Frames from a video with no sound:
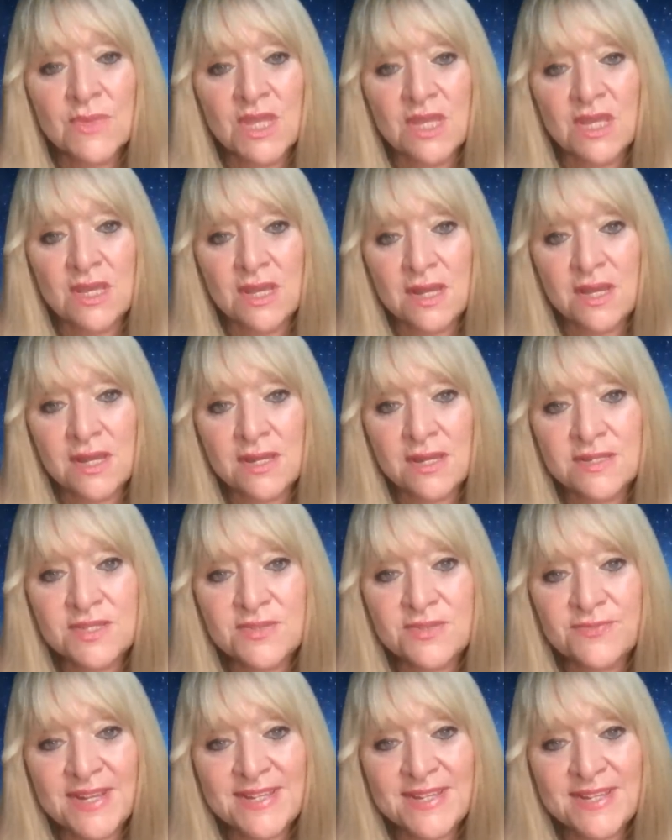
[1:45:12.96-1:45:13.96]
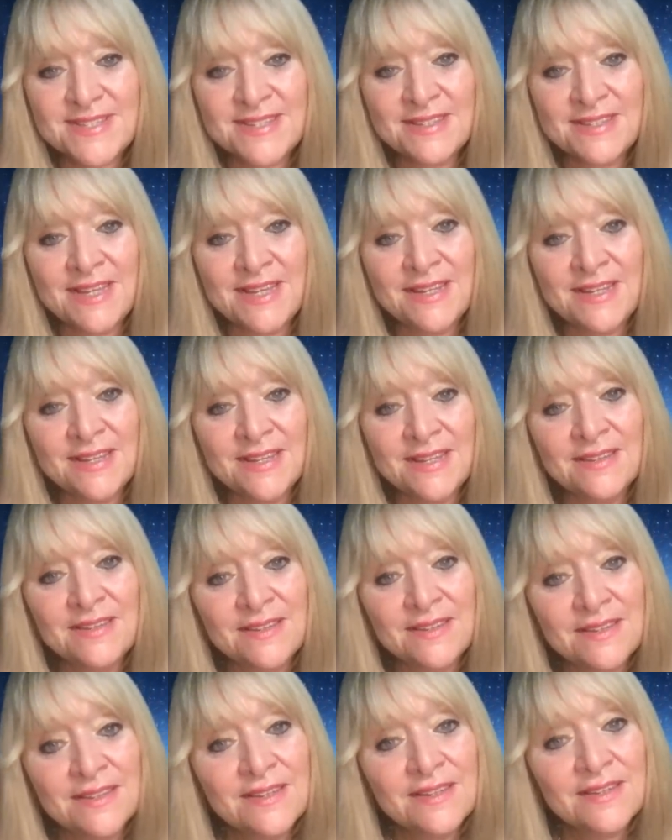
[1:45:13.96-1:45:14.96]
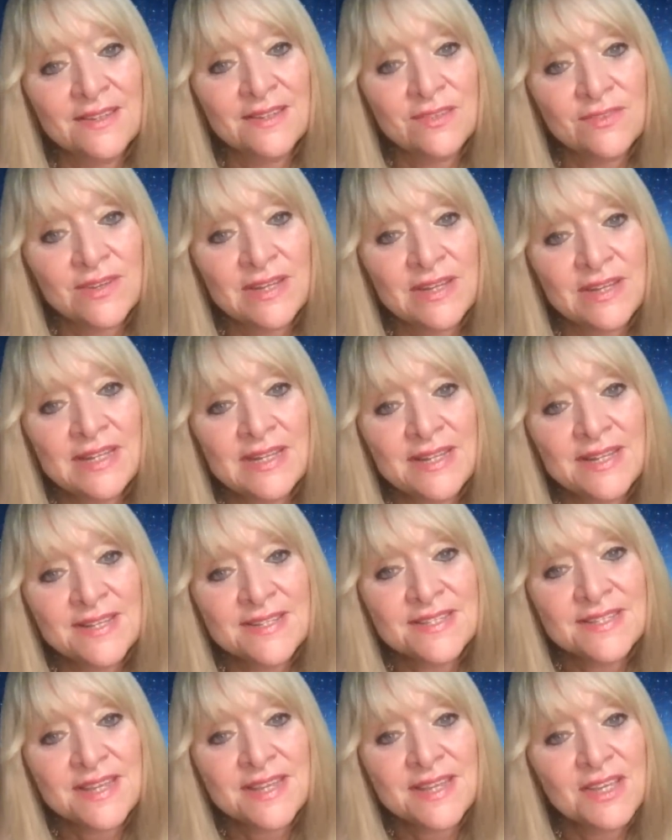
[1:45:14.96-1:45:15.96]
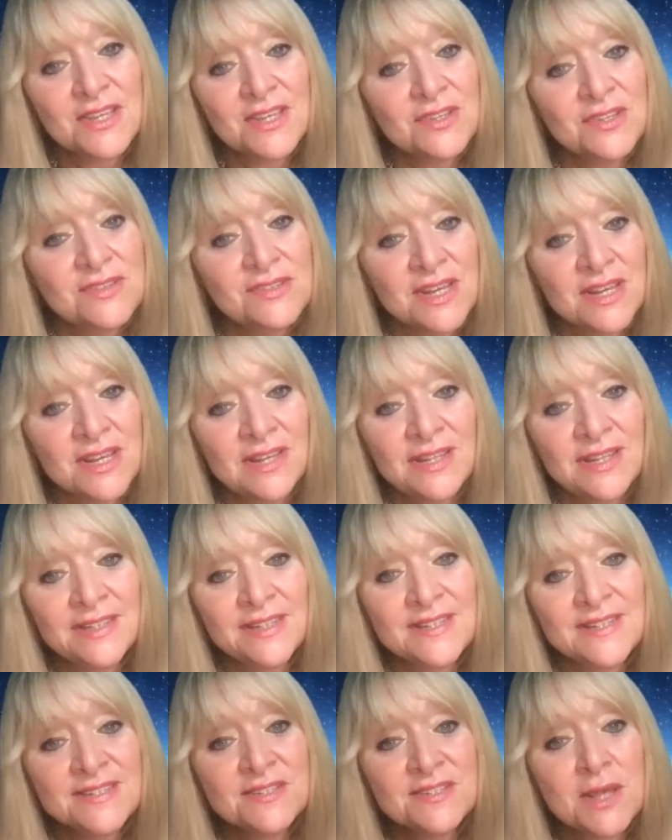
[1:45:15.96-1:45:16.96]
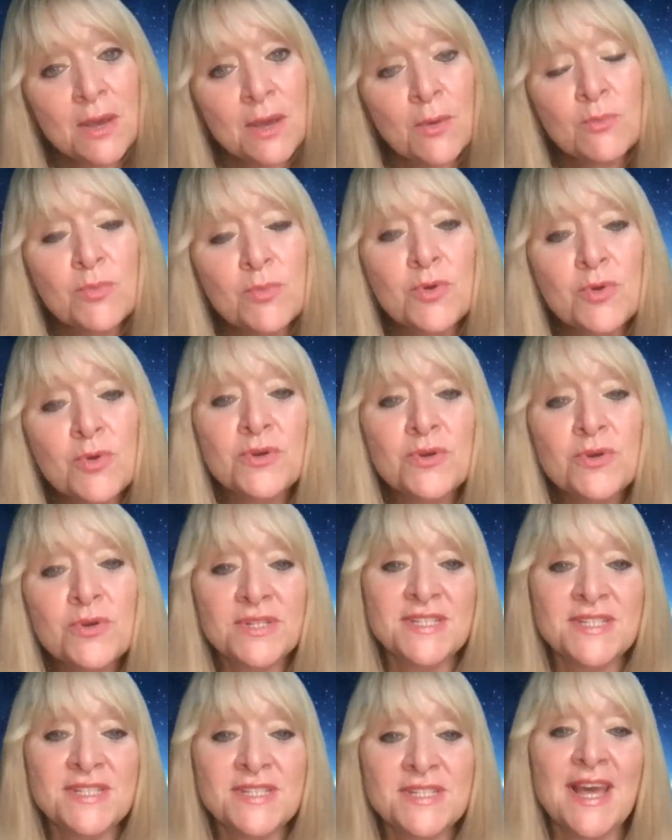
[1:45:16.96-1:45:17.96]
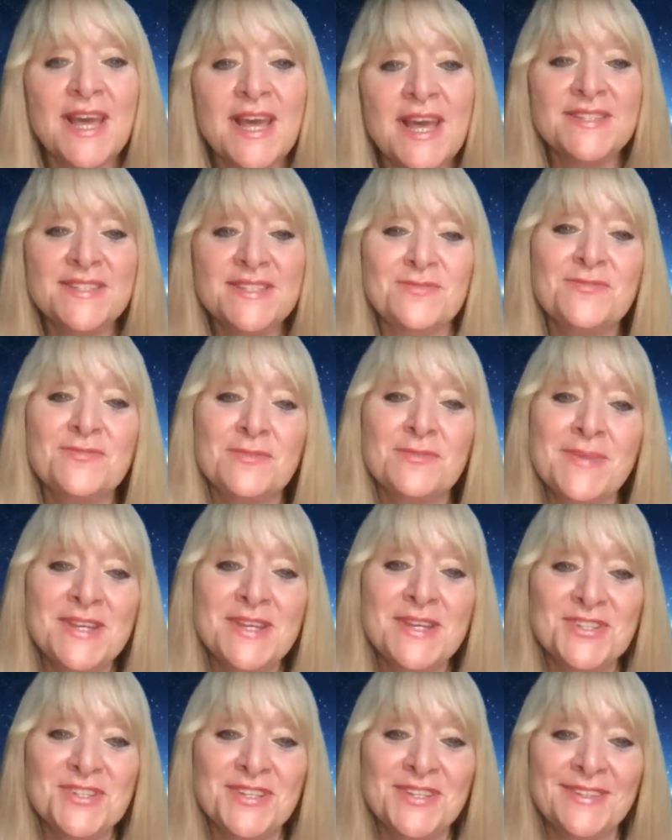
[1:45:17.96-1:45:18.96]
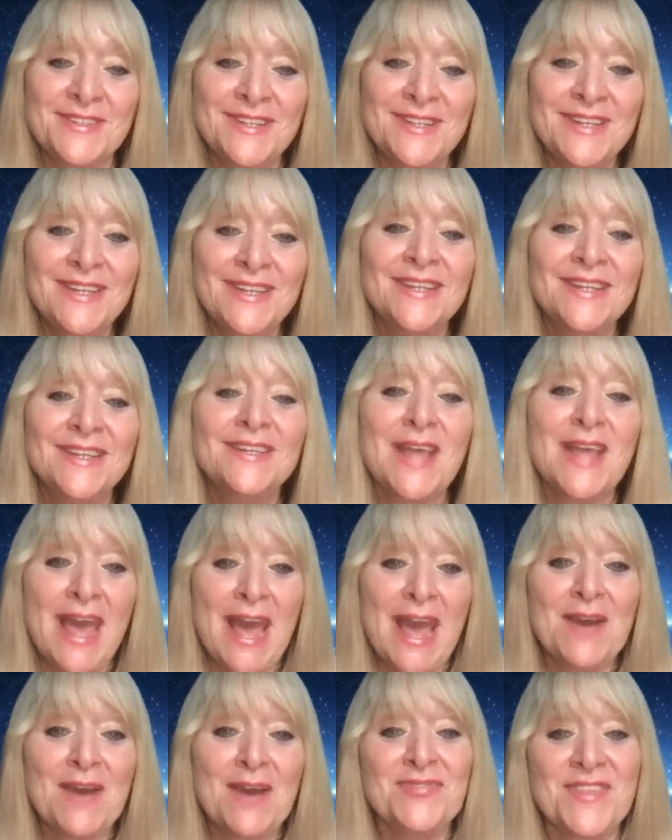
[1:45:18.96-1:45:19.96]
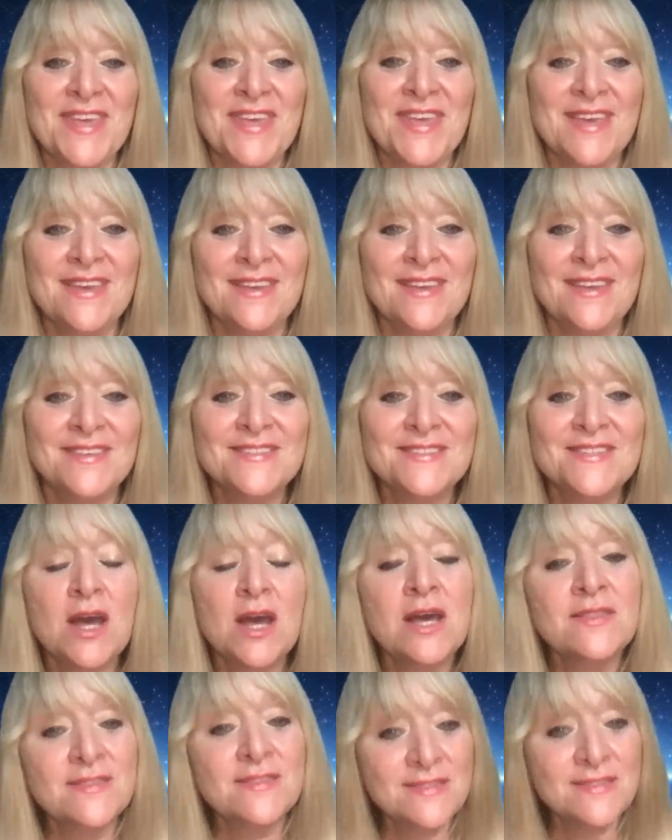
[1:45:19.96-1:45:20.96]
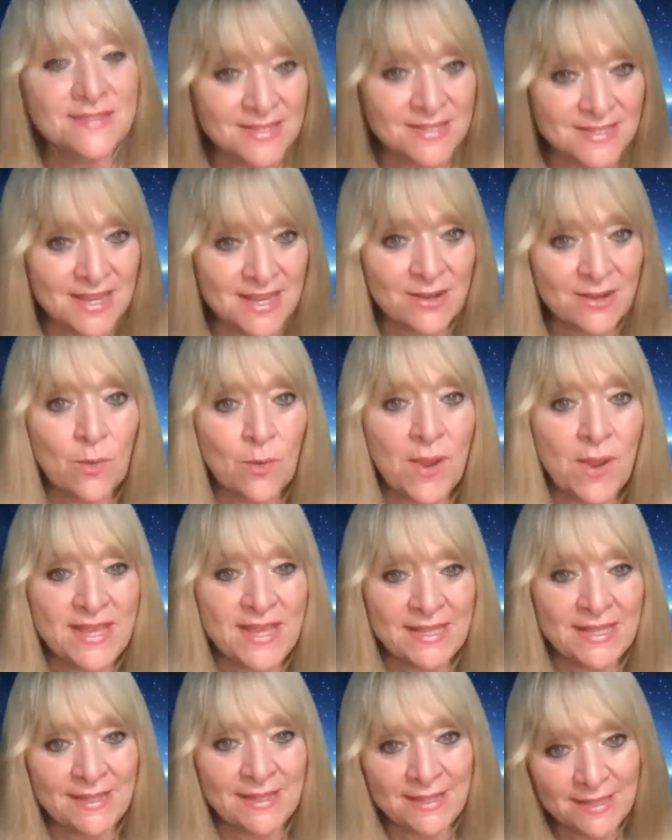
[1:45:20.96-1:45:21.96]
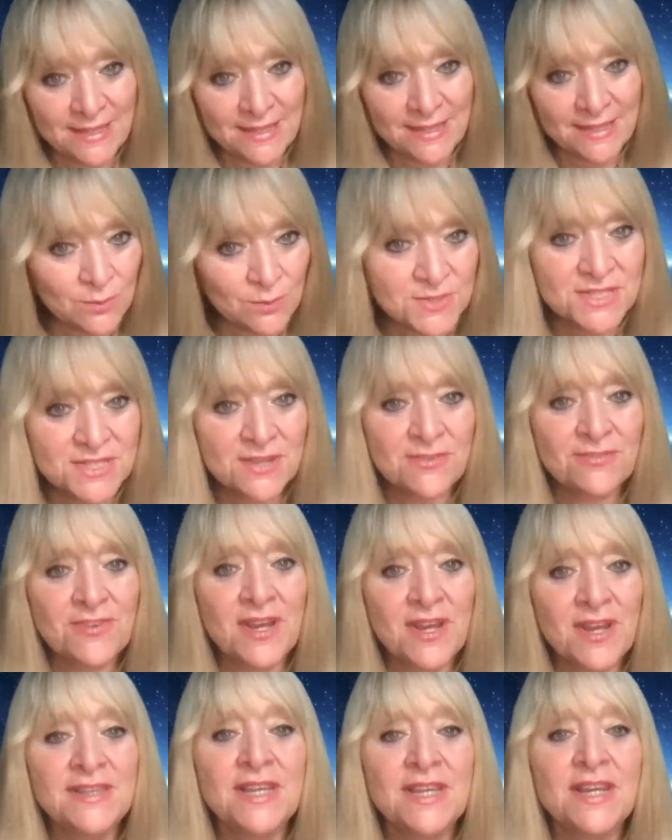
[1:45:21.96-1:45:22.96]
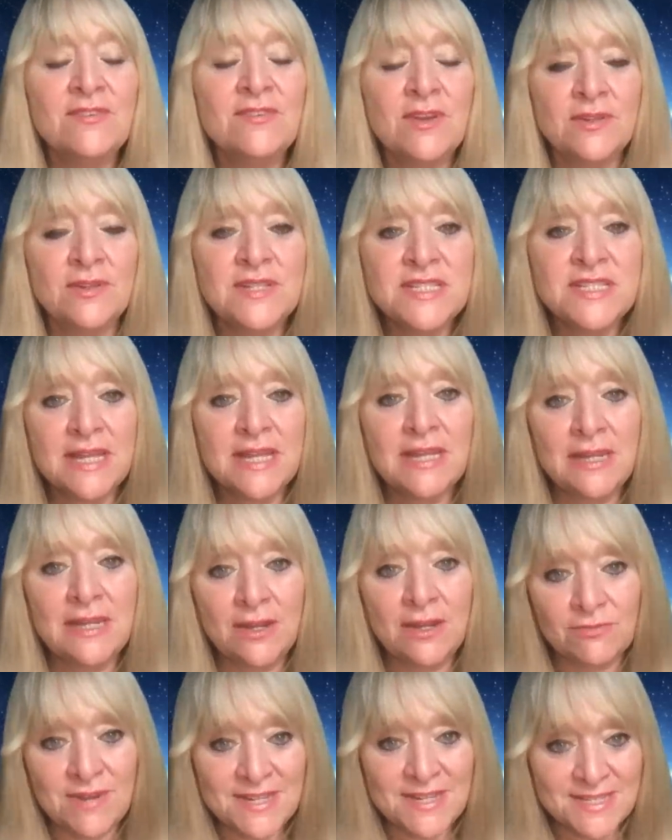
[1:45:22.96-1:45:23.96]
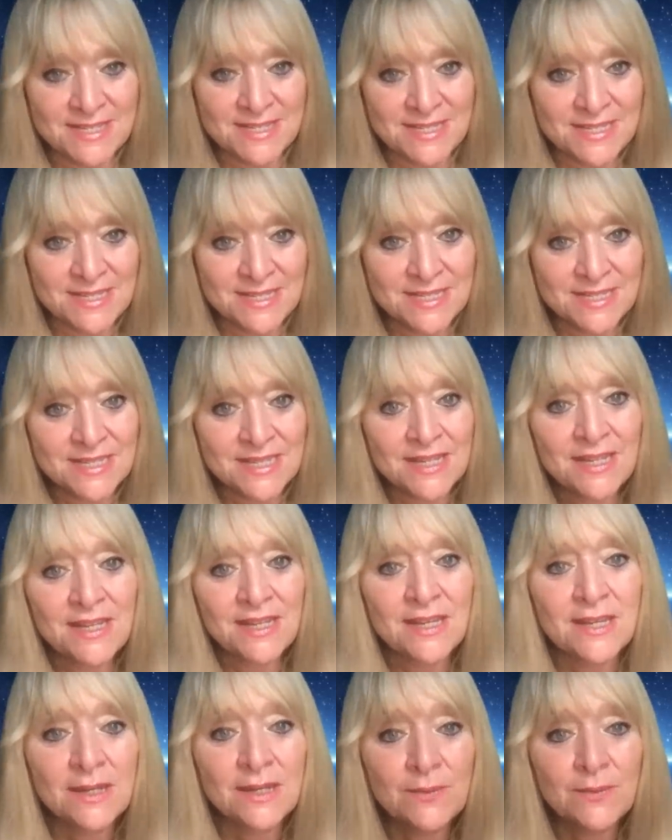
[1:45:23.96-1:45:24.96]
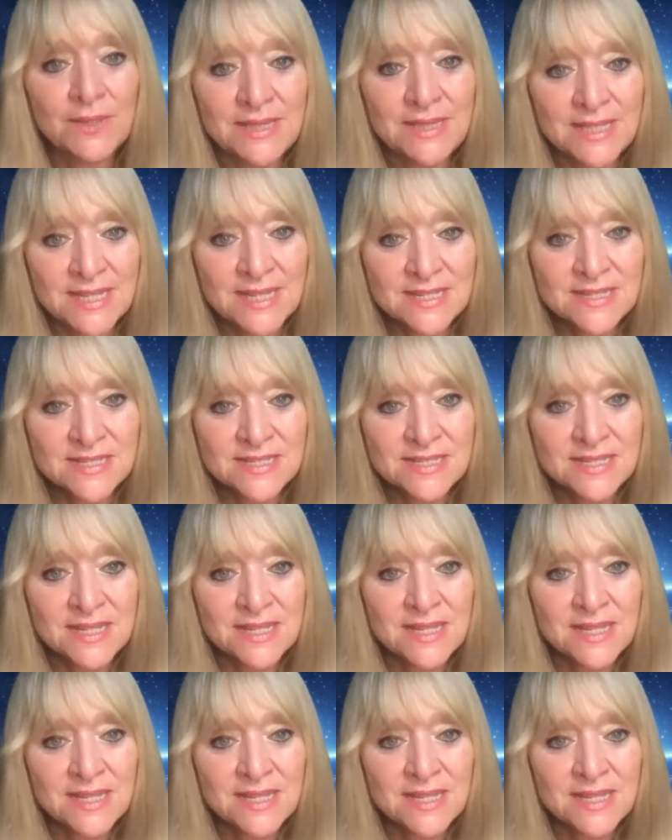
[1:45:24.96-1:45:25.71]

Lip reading: Yeah, it's fascinating. Really is. Thank you, darling. It's so important to have this information out there so others, as they're awakening, can also find their own cellular resonance with this.